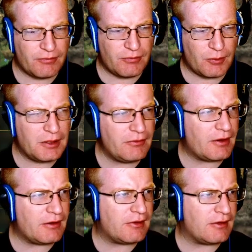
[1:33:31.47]
We did find
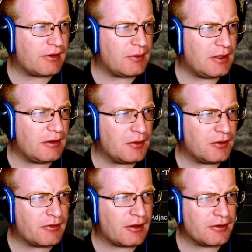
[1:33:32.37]
a city site. We need to build the
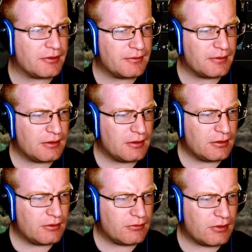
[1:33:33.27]
settler.
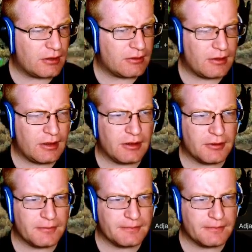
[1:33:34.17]
Right, in the air.